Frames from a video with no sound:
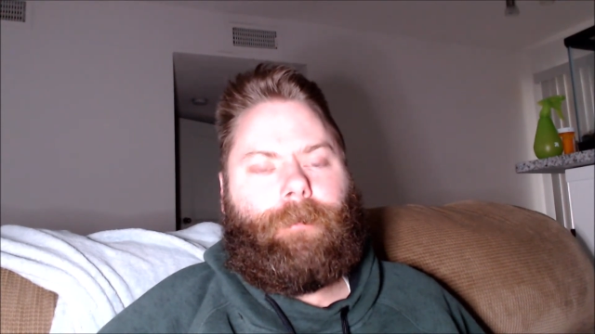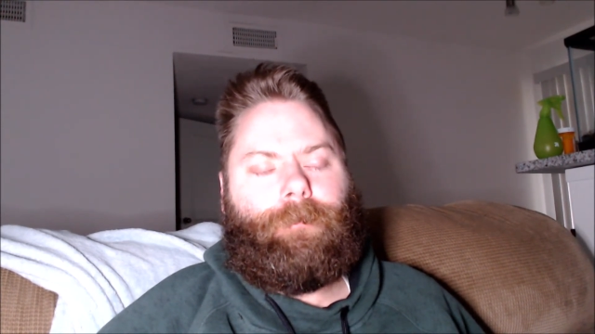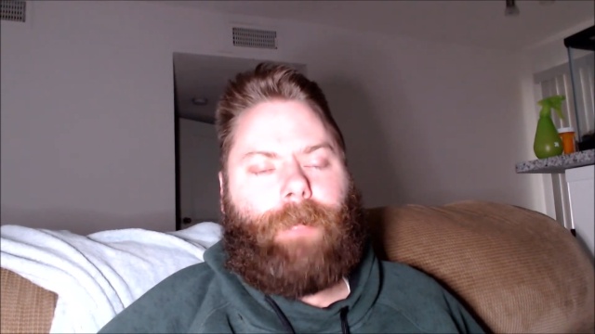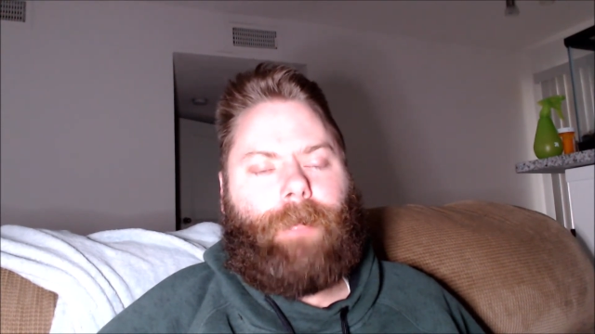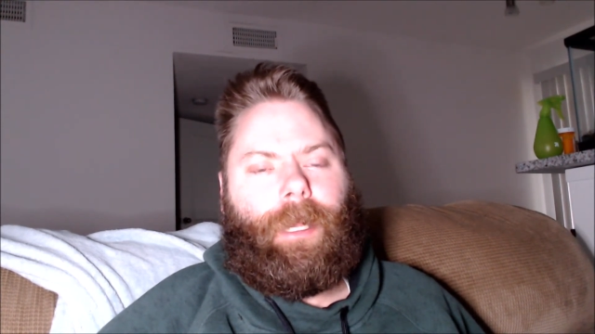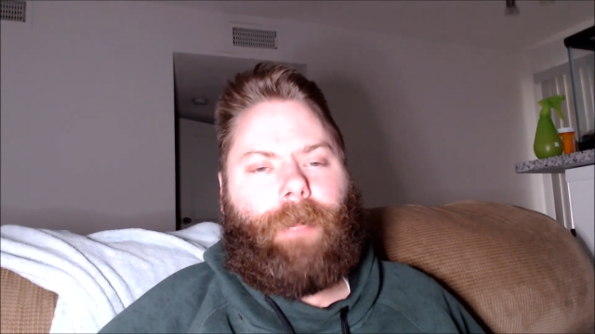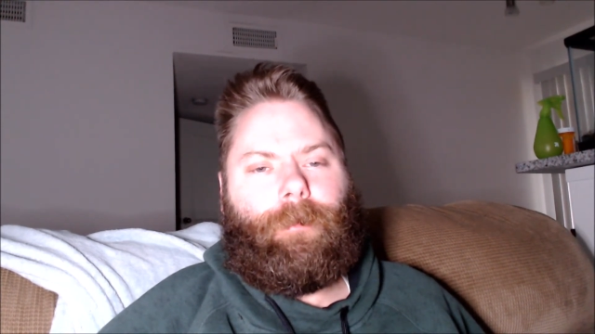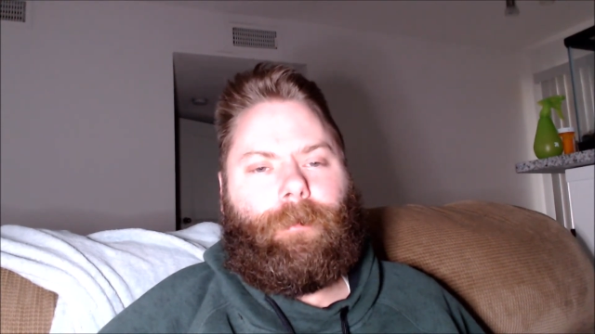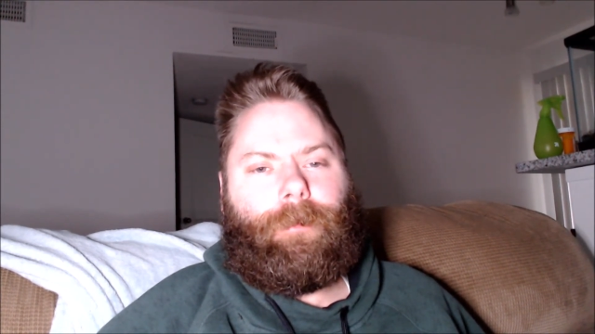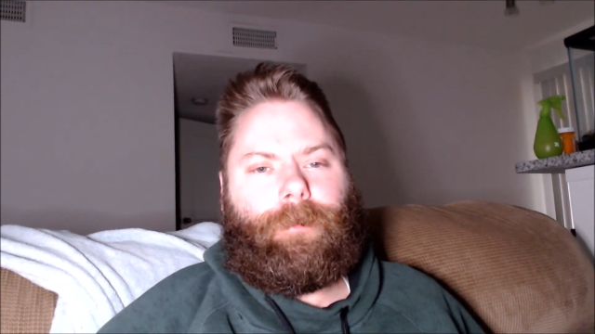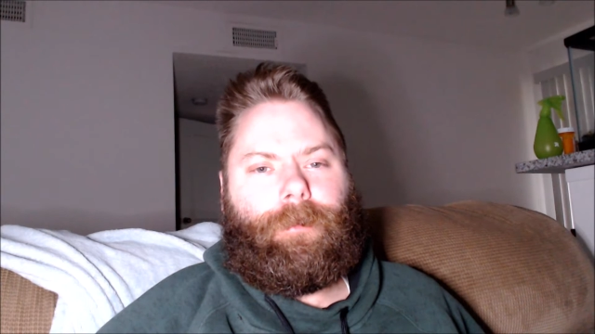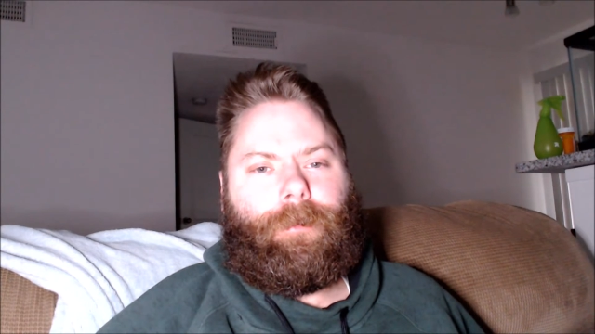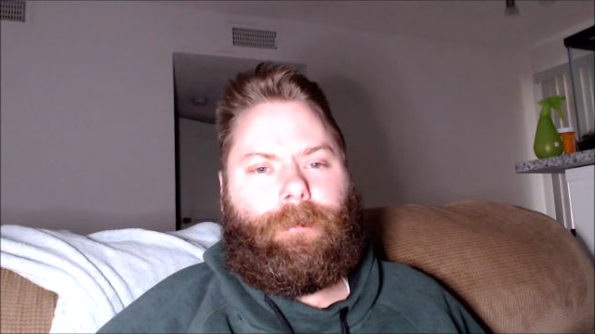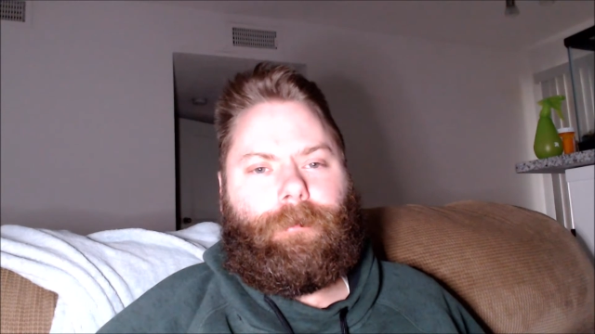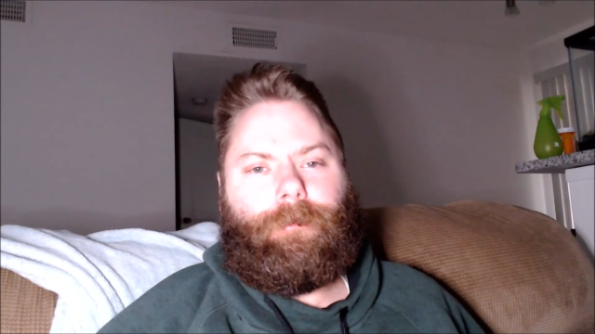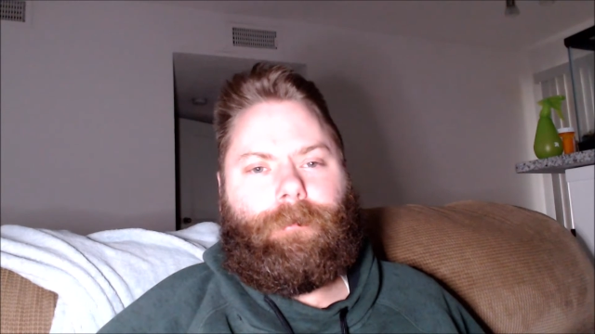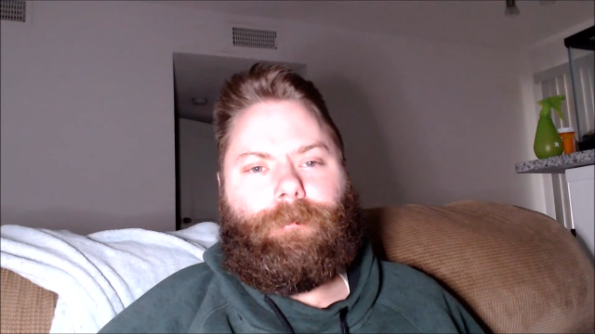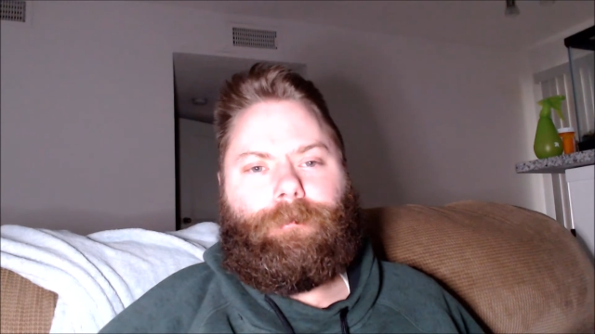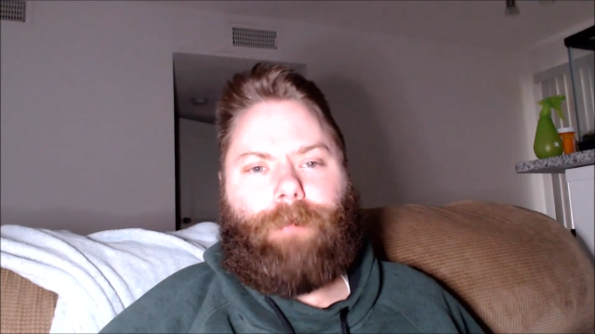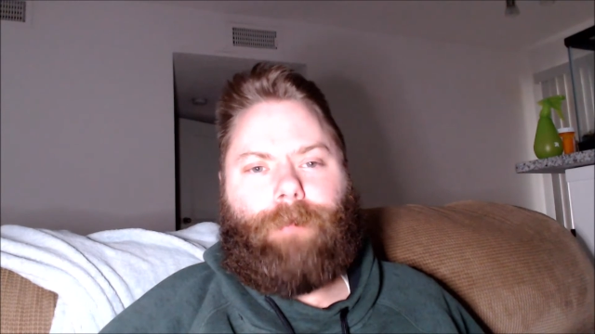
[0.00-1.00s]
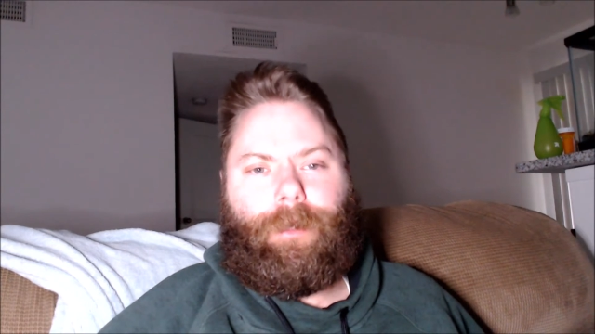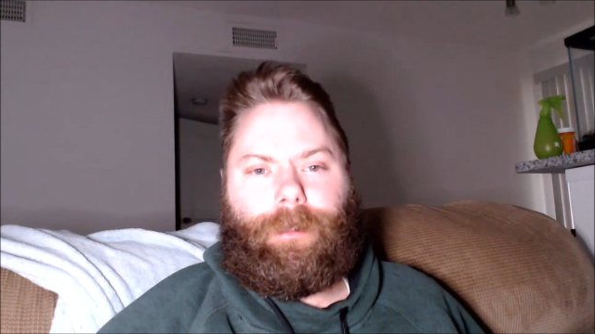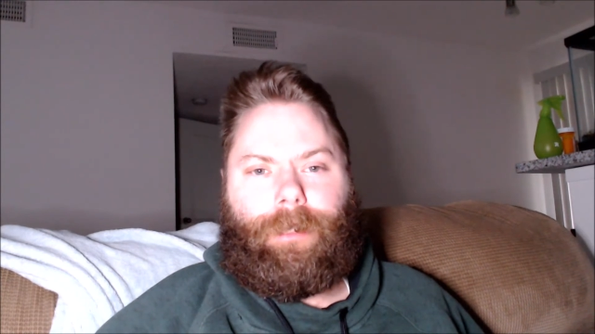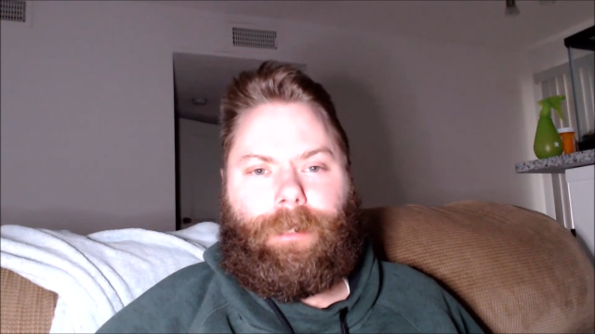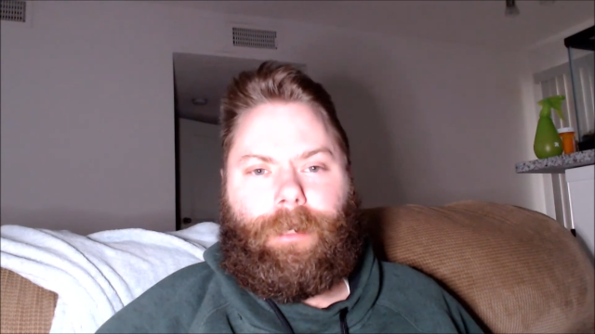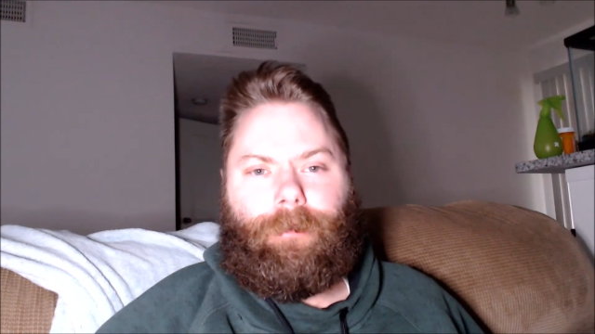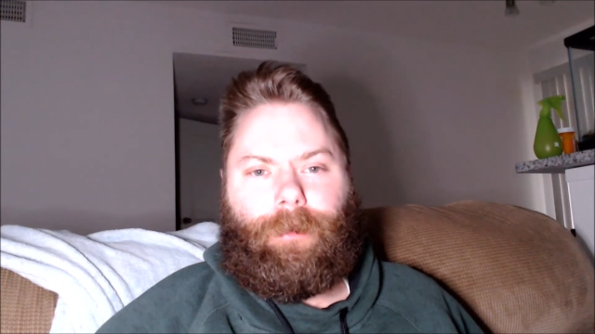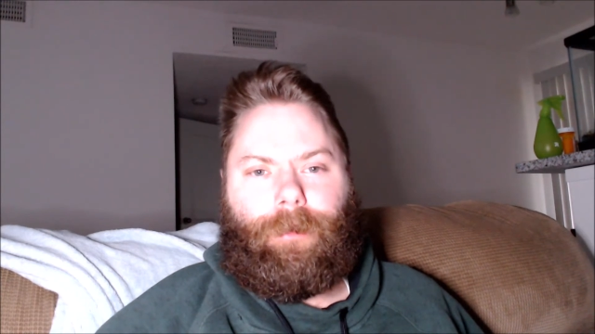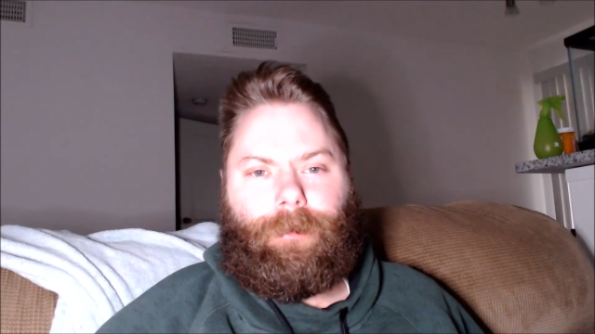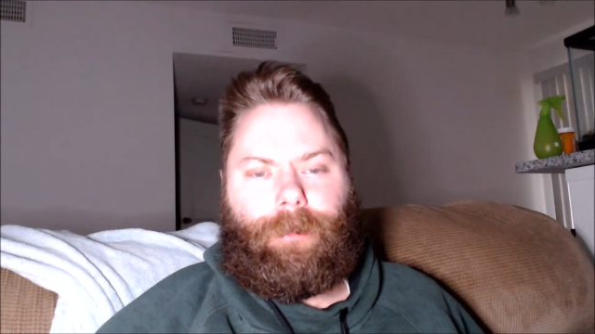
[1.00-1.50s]
be able to
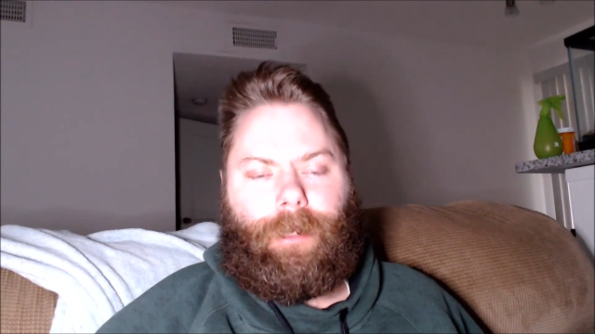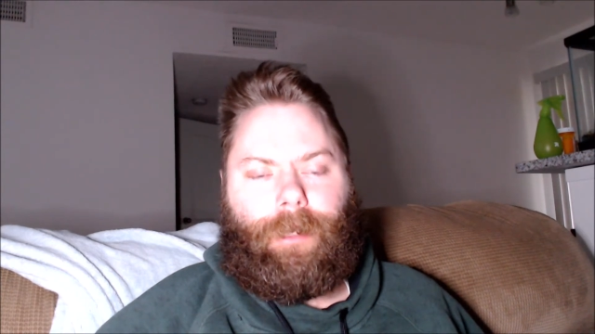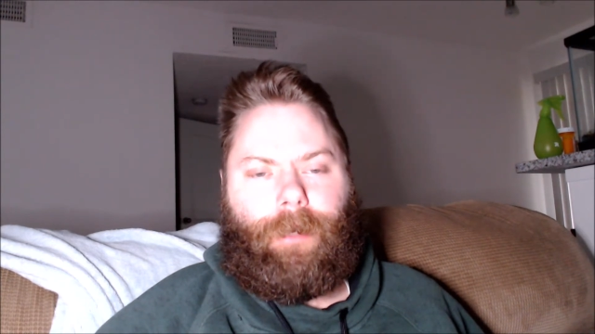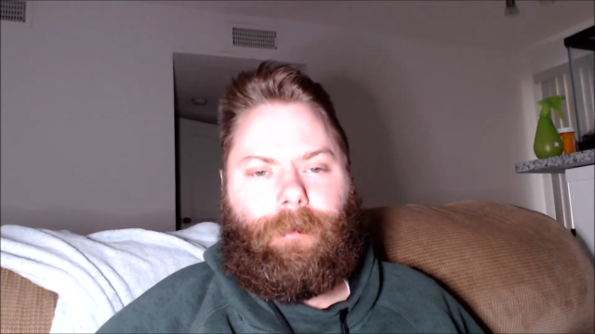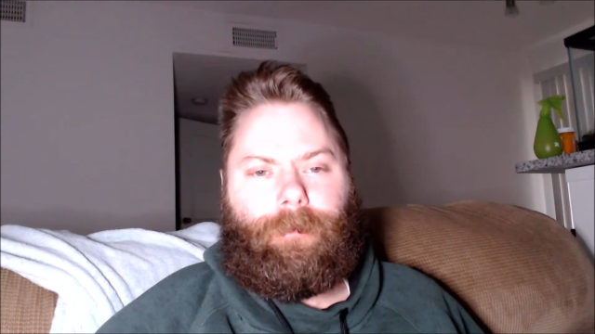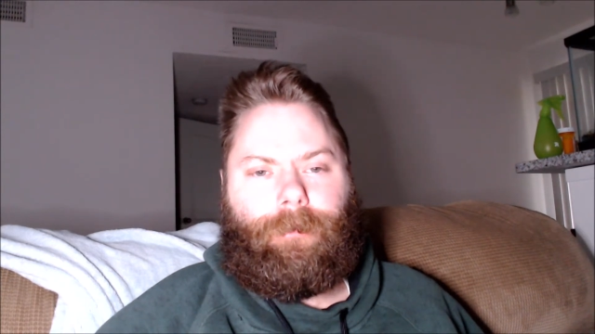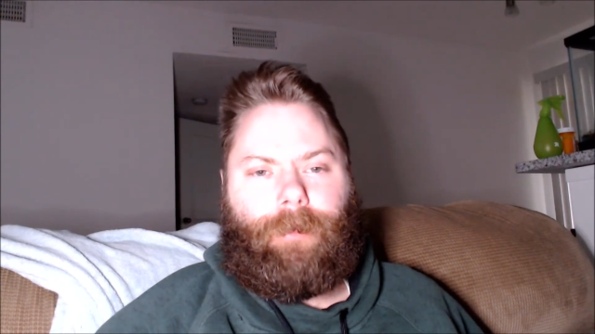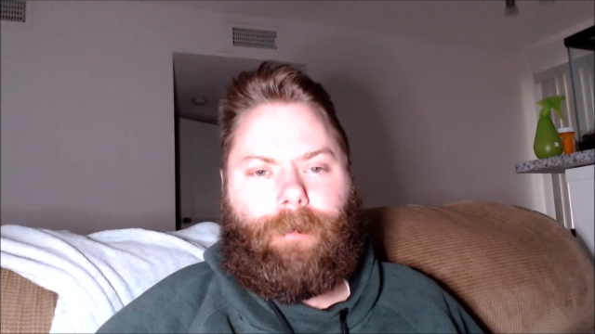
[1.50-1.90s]
perceive yourself.